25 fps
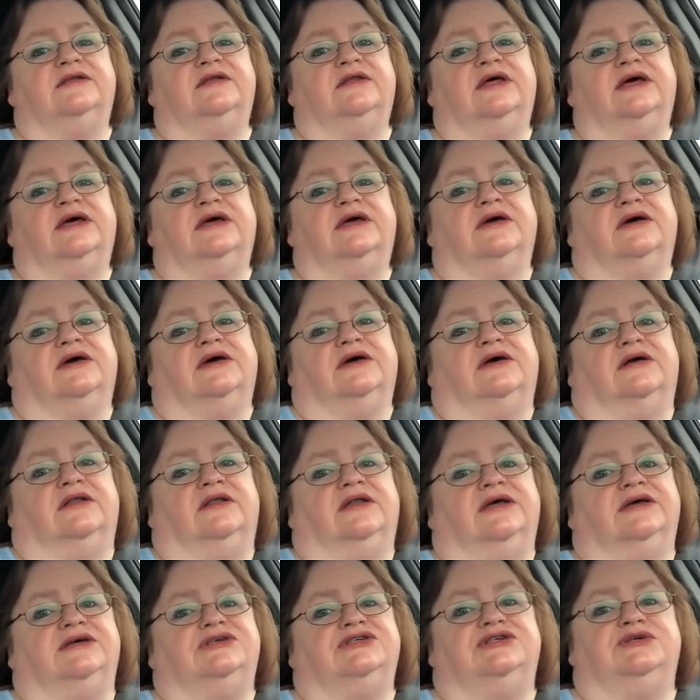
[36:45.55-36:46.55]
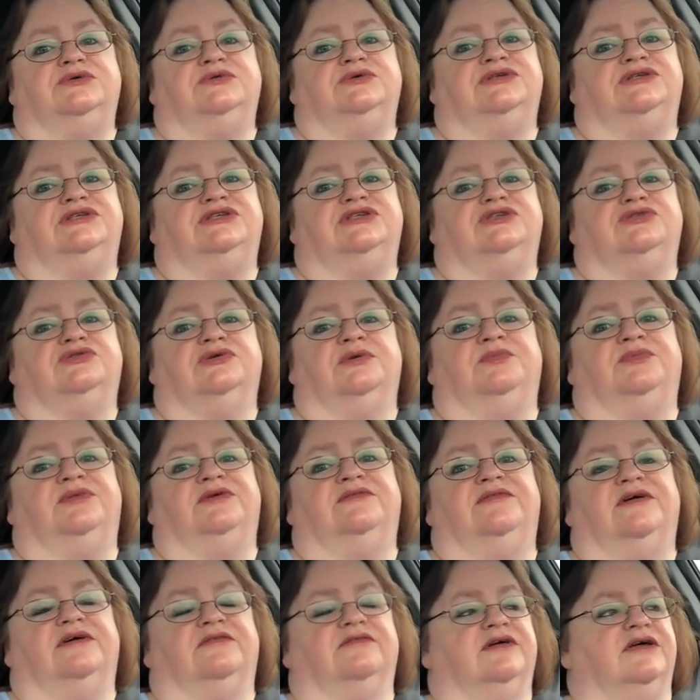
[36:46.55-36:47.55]
like she was stripped
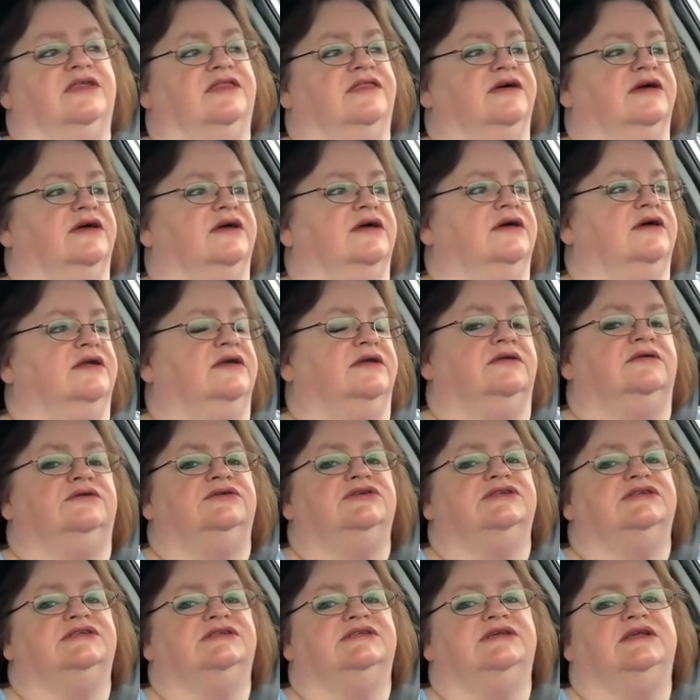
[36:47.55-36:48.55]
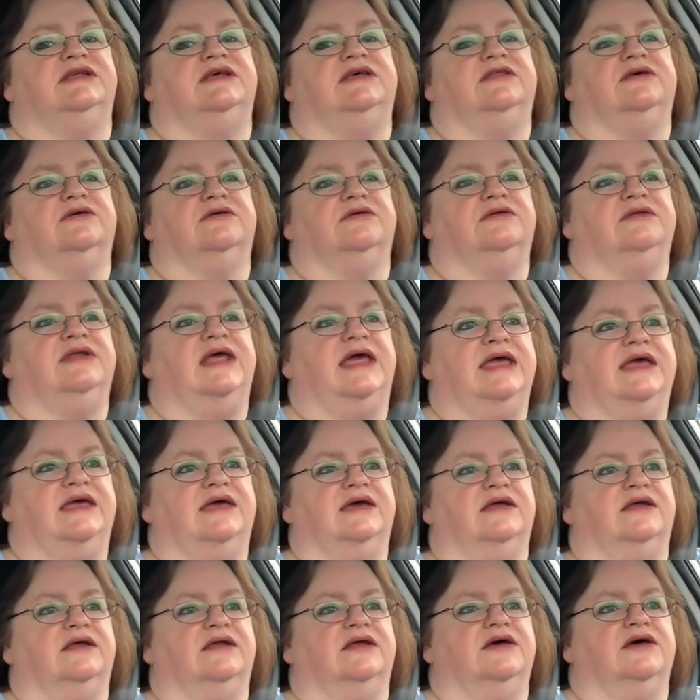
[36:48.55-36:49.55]
of everything and just sitting there
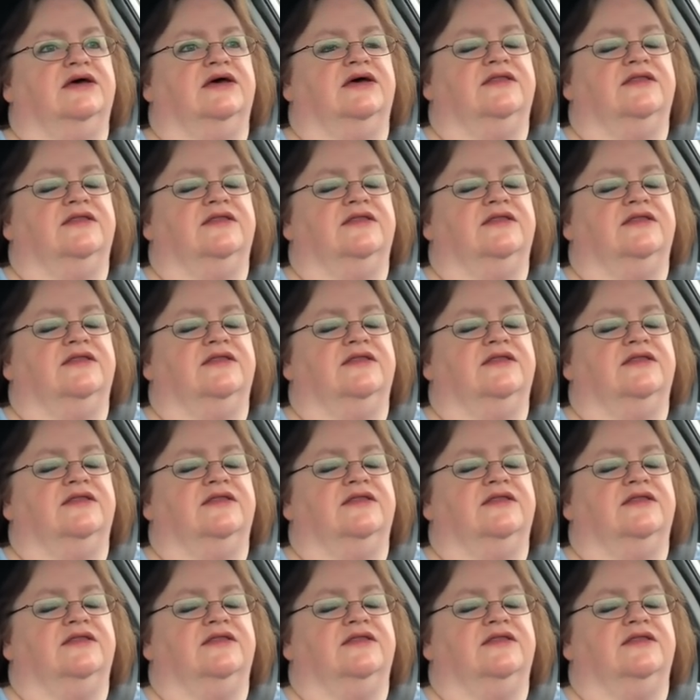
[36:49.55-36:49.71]
naked.